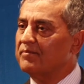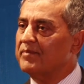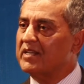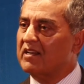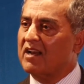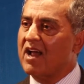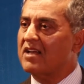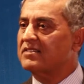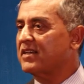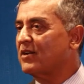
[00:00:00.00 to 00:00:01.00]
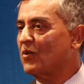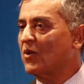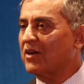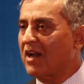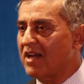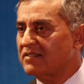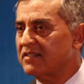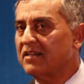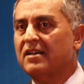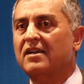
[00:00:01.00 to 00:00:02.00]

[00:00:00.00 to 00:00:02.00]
middle class and lower class,